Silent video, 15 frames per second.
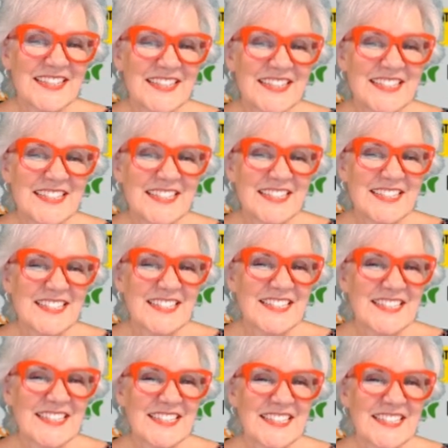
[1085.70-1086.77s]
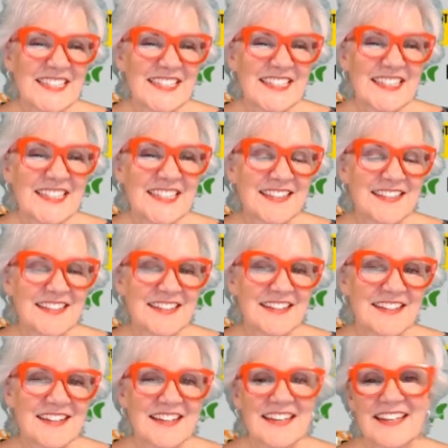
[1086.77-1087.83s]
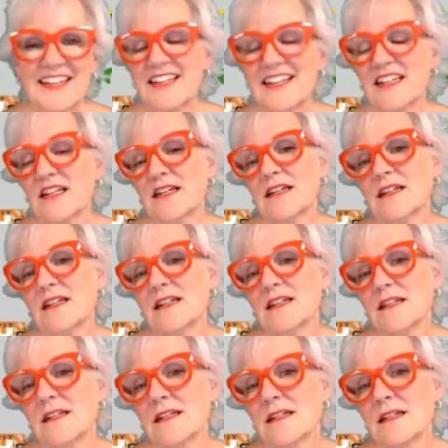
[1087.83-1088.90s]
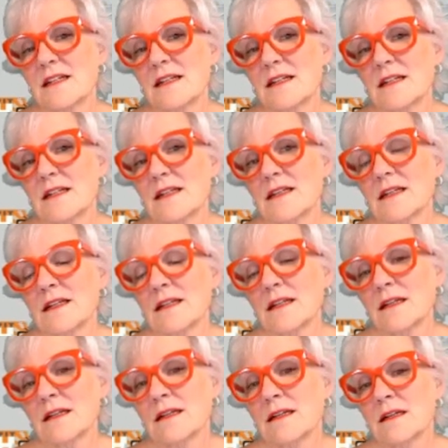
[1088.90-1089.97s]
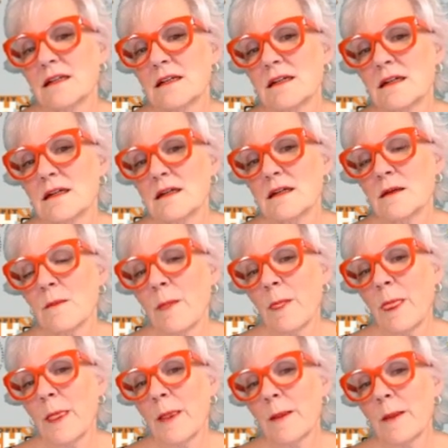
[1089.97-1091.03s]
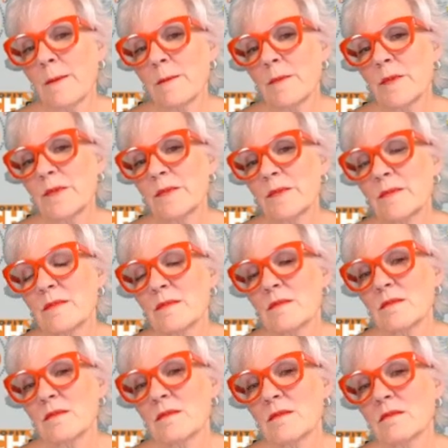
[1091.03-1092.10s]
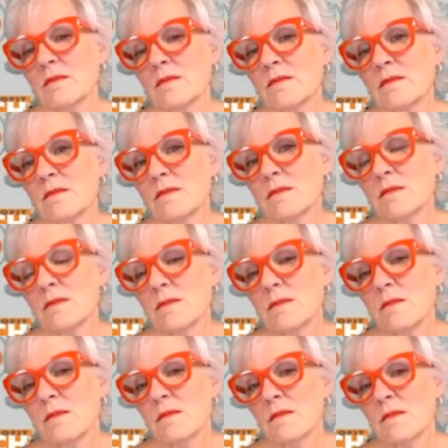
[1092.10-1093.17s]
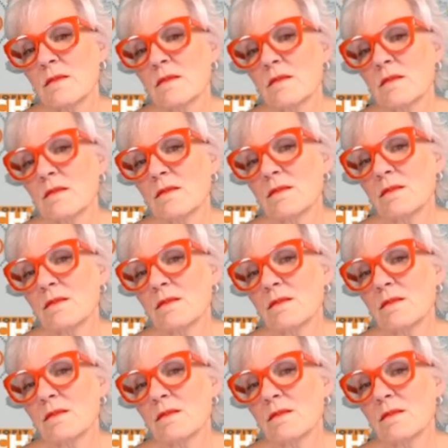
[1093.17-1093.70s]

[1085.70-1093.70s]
No words are spoken by the person on screen.